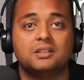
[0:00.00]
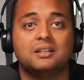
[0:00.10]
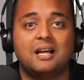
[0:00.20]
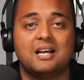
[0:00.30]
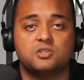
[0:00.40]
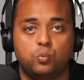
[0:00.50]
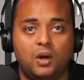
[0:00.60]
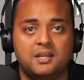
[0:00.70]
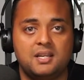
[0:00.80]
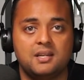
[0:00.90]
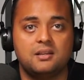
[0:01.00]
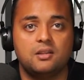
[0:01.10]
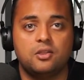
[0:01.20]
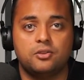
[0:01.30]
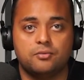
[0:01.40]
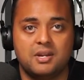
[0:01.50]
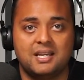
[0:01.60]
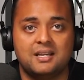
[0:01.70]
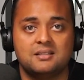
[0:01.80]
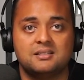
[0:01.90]
last 1 year, 3
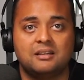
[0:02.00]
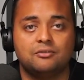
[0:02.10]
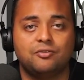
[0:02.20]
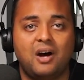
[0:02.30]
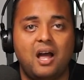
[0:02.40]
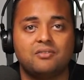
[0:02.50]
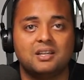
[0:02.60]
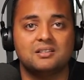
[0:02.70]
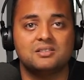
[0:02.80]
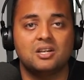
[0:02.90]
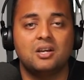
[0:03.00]
years, and 5 years,